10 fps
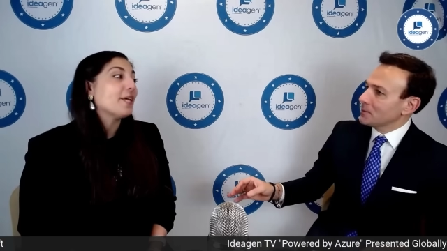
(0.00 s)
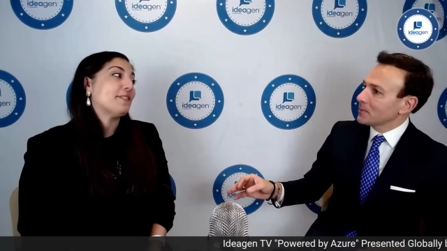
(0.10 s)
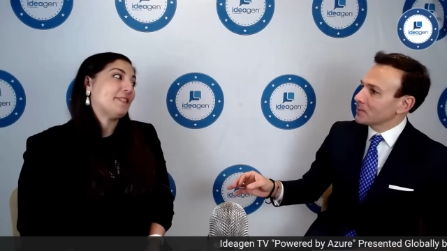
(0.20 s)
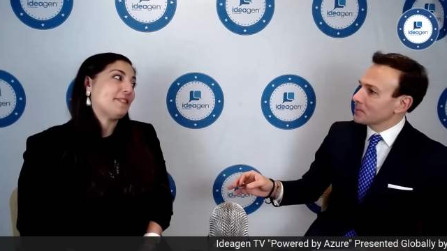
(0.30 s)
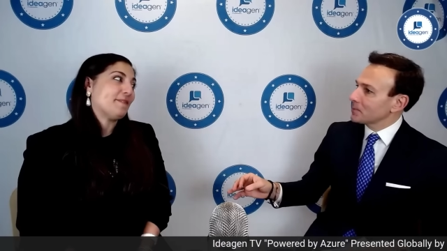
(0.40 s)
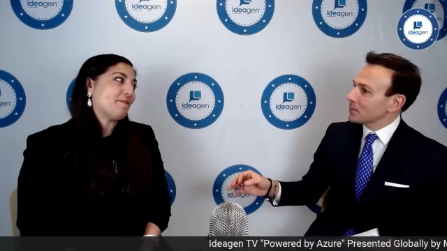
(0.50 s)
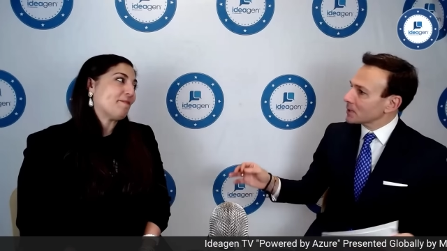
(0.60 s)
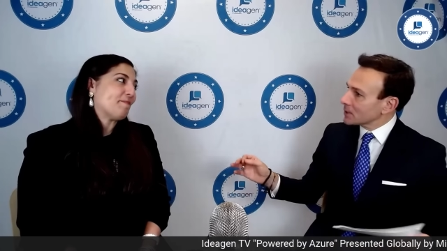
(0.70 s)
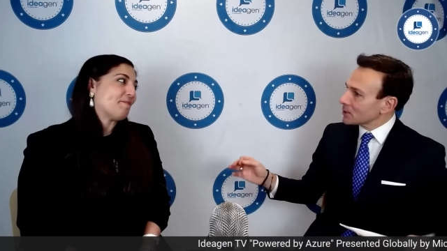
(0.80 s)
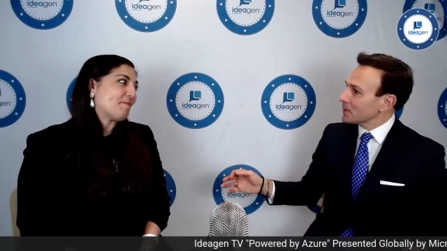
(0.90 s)
Speaker 1: Yes. But a
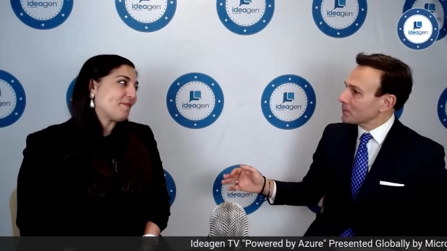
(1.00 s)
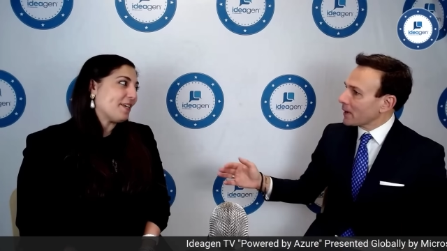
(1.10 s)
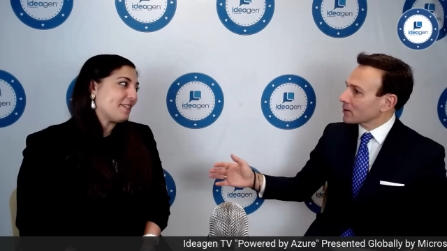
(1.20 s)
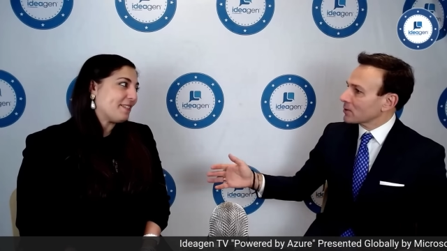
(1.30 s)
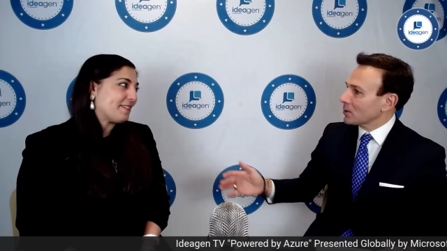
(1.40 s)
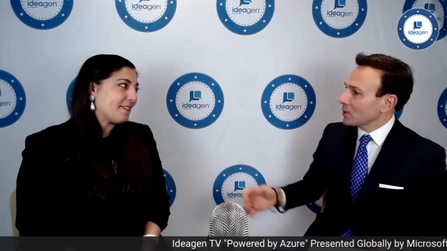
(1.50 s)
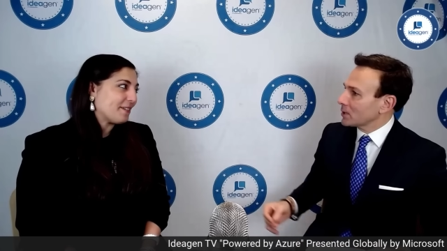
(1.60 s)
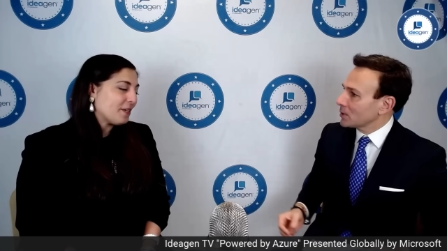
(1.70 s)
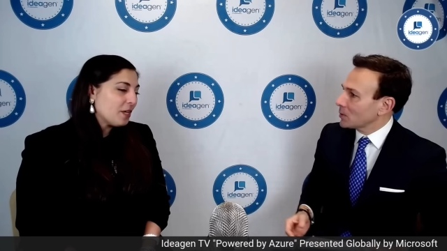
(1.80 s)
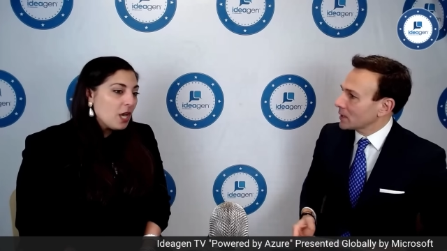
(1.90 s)
little bit of background on what
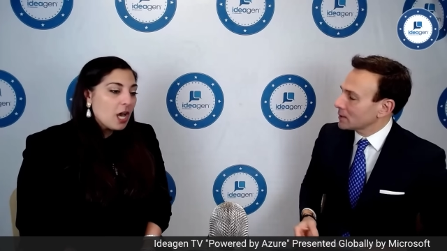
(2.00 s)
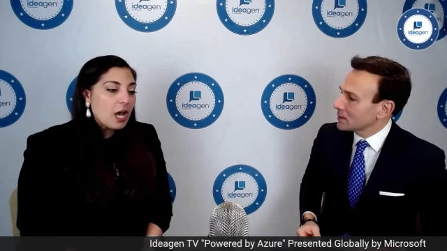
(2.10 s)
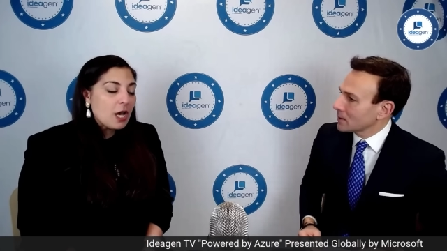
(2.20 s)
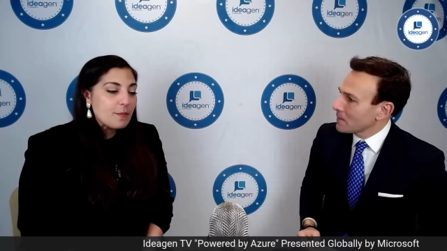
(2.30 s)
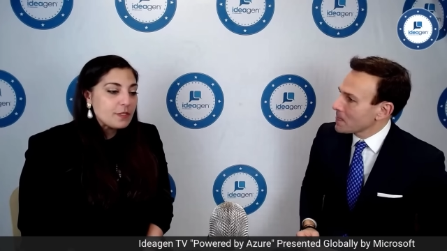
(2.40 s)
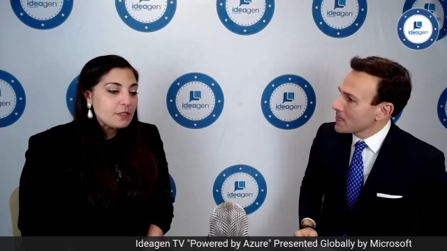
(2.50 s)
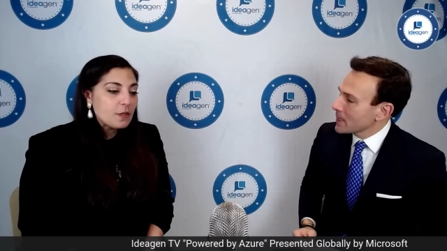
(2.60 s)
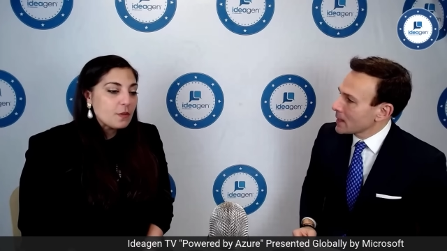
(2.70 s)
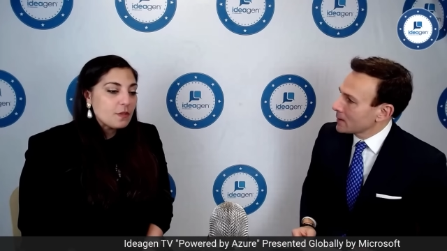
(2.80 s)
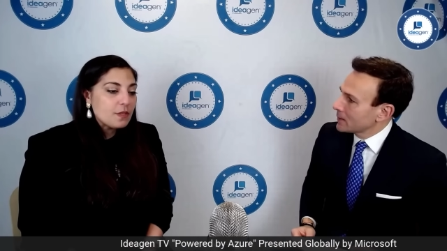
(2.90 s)
you're doing.
Speaker 2: Um,
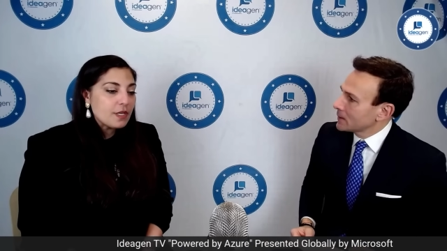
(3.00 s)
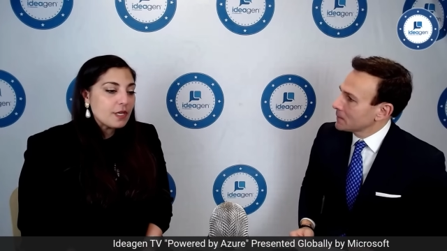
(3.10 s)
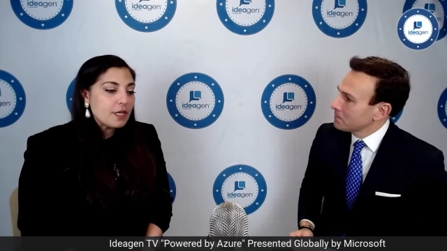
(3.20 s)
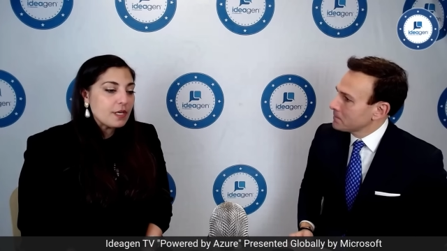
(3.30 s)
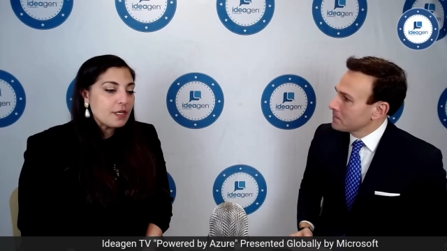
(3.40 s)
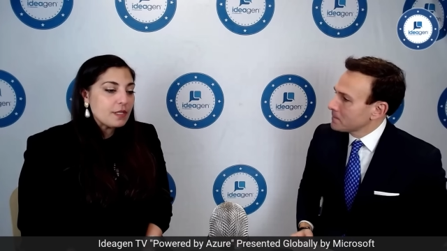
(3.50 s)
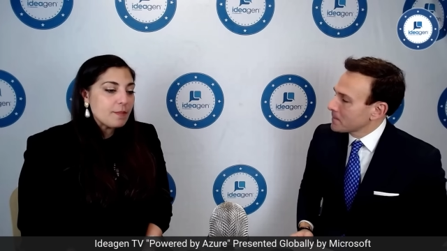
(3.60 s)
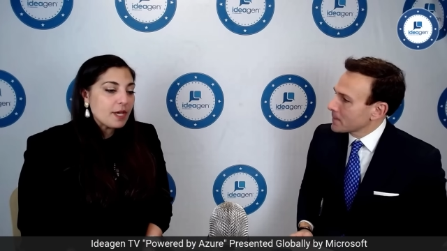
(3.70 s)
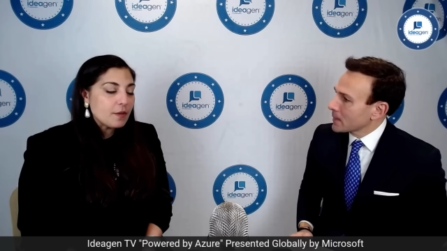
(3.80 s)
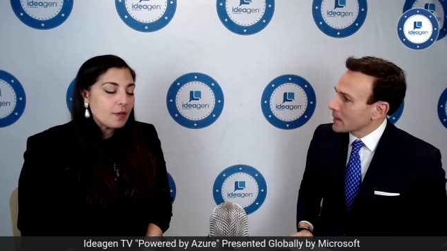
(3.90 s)
so, the, the
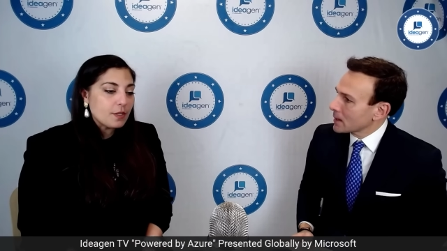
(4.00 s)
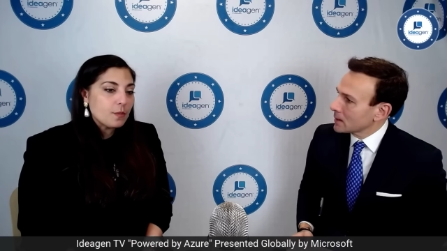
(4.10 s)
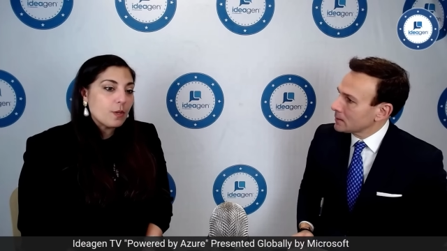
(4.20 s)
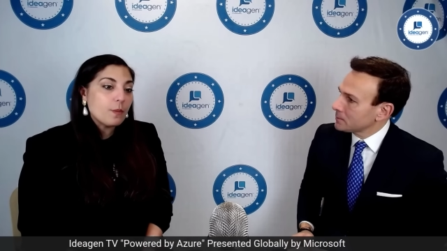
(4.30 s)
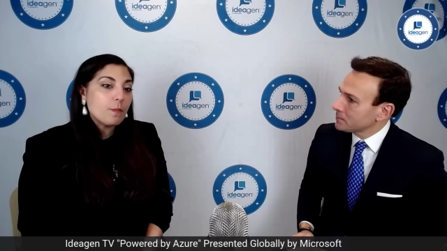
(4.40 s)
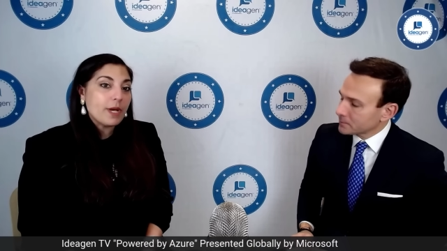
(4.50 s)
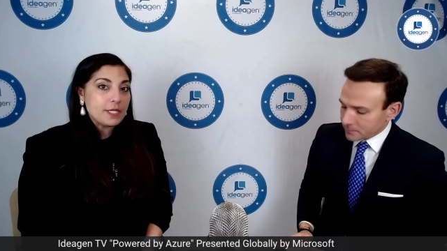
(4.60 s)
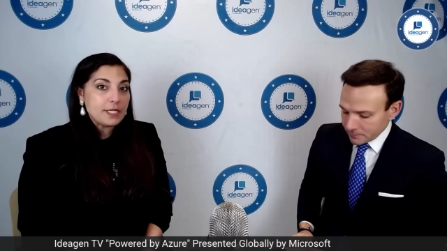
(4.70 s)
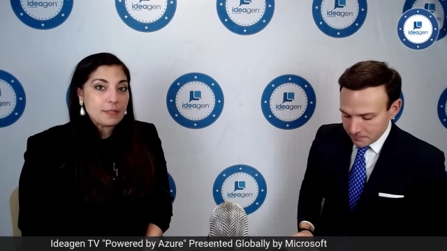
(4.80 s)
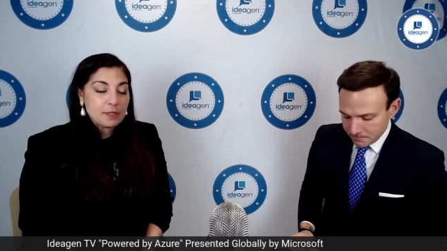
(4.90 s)
background on what my
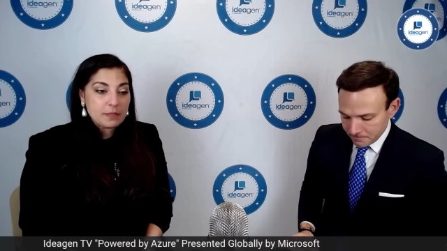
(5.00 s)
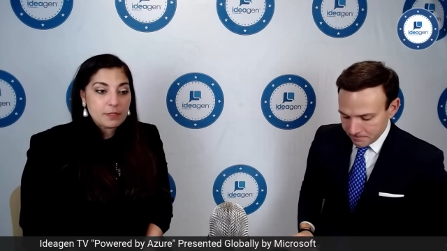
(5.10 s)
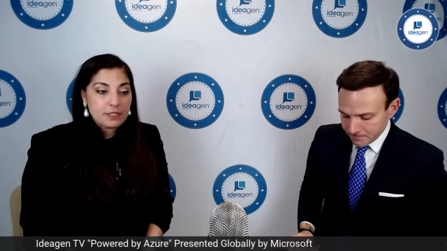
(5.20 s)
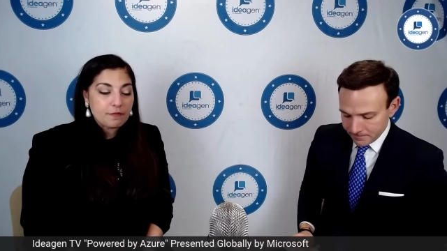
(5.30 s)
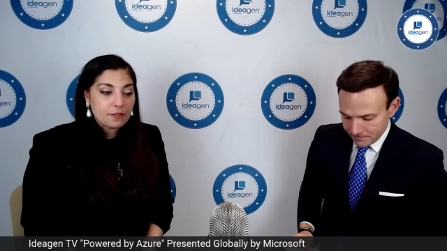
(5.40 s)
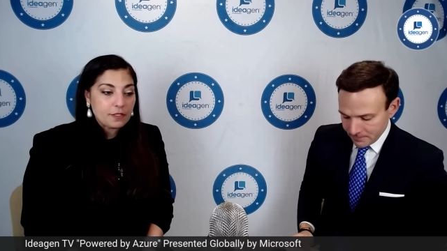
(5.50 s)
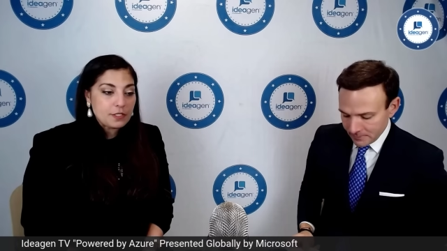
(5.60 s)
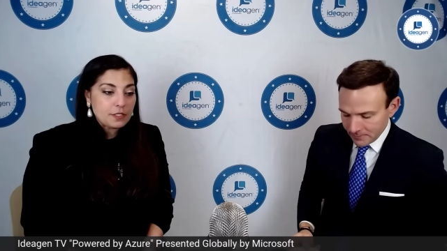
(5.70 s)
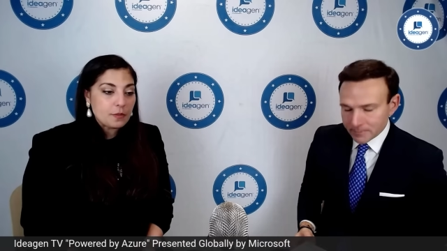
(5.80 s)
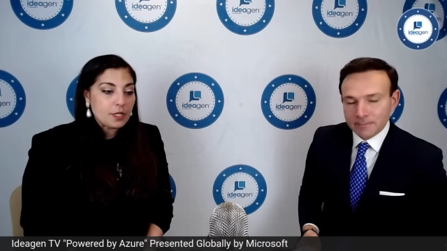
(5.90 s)
team is specifically
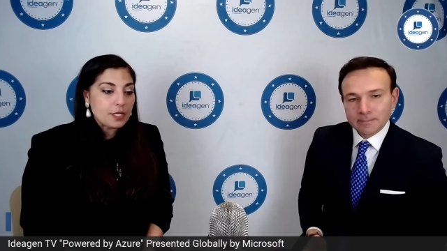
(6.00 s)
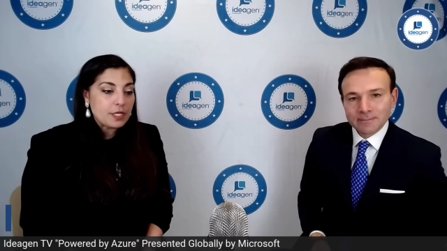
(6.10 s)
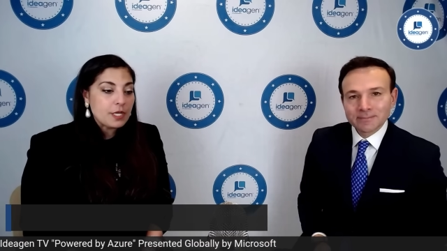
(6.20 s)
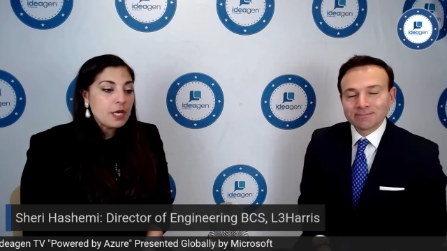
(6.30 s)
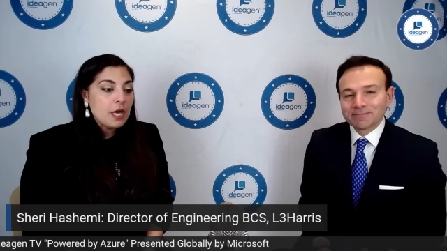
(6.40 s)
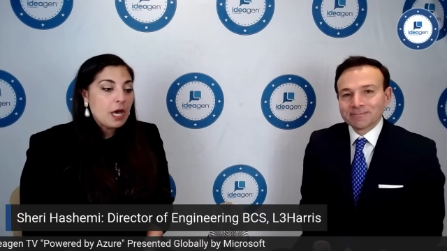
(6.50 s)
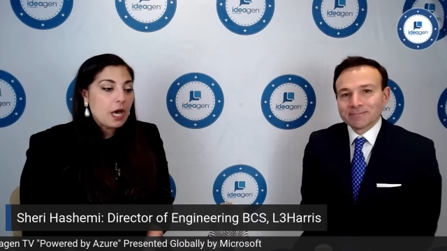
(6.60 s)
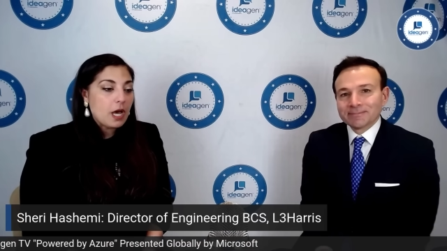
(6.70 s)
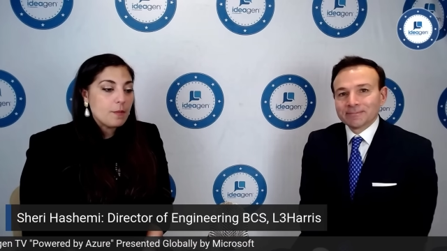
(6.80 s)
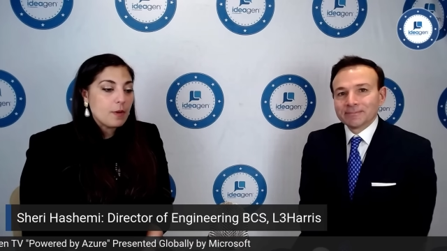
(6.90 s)
doing,
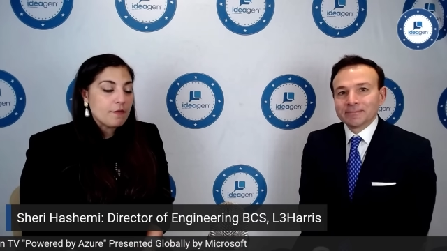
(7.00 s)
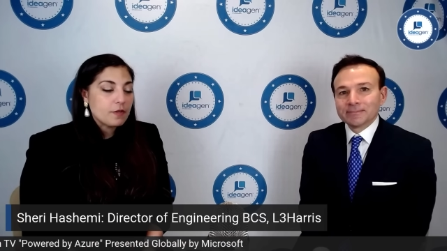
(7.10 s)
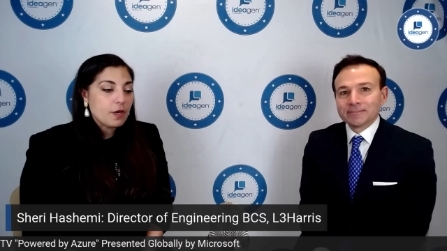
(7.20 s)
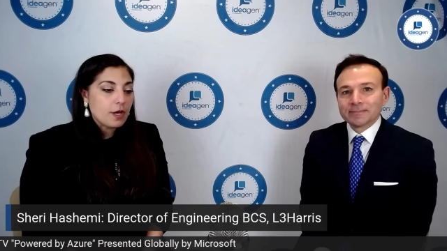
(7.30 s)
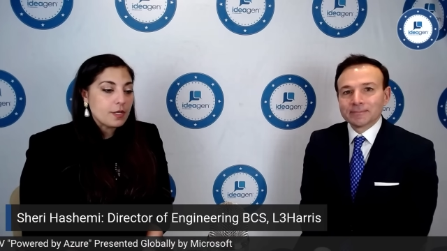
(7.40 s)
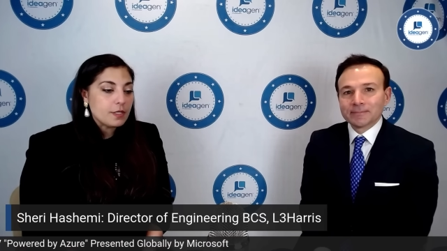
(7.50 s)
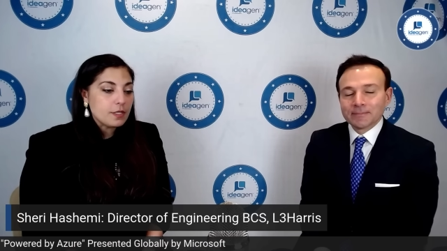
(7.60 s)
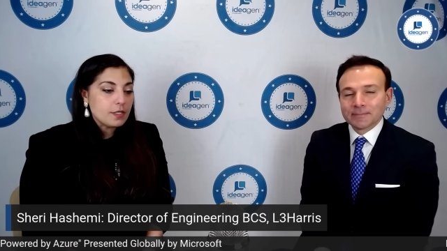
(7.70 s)
um, I've got